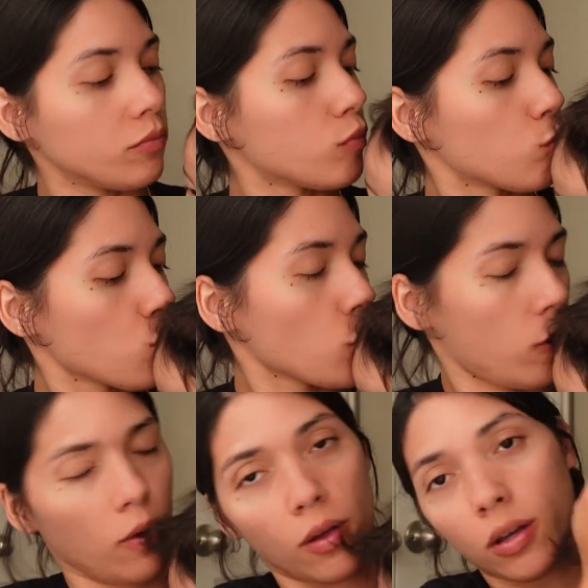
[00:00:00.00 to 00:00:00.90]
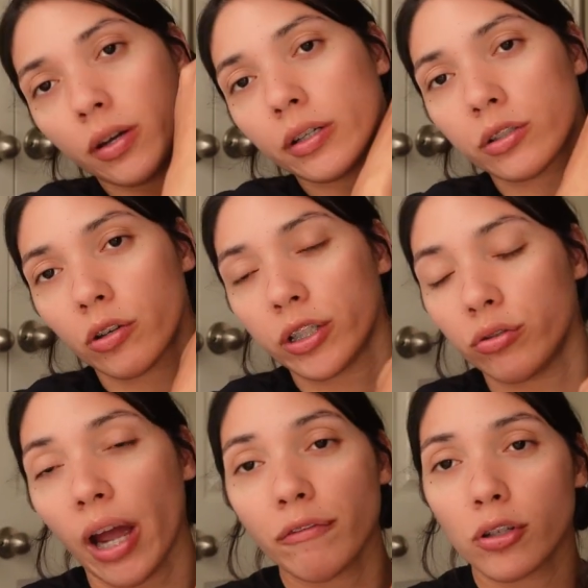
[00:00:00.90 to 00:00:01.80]
So I
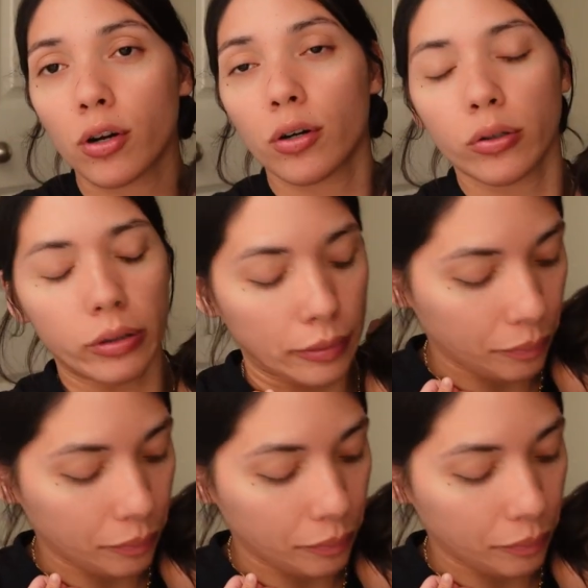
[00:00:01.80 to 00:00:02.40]
do have to go.